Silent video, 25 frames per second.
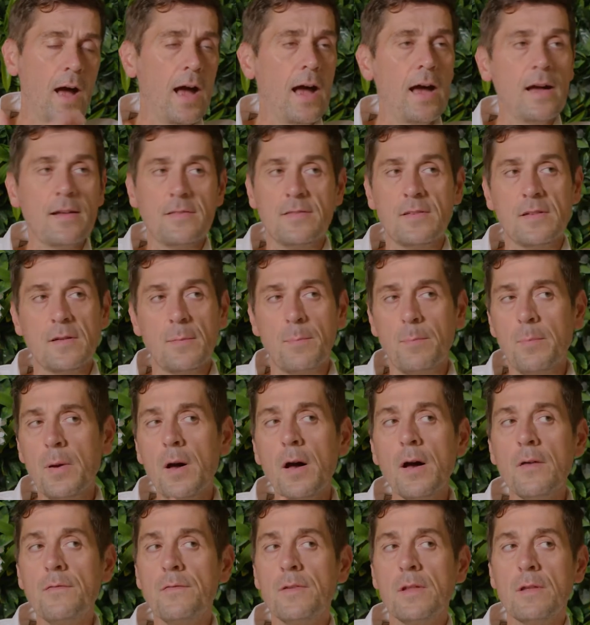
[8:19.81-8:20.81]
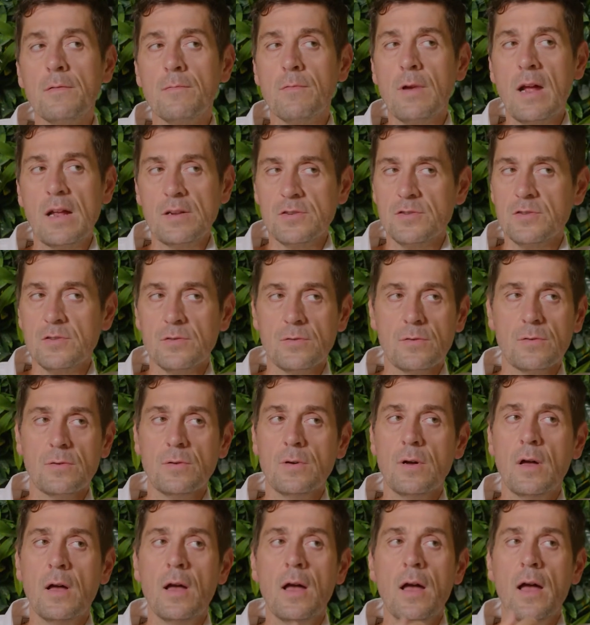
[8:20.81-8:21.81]
act in a perfectly
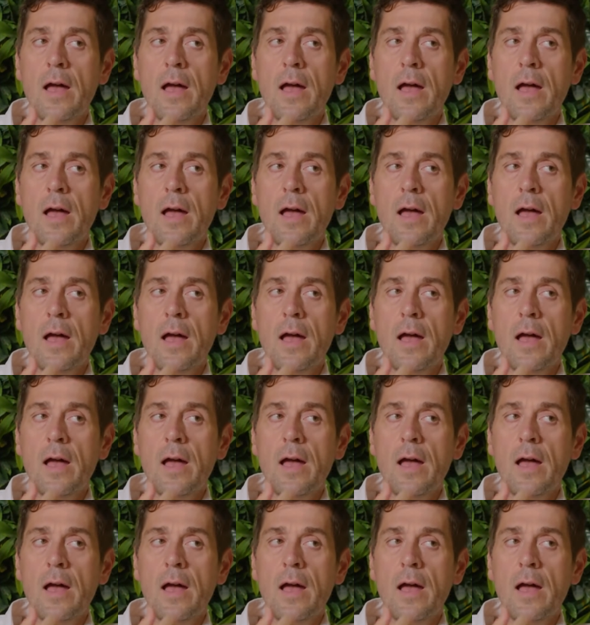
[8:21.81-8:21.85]
rational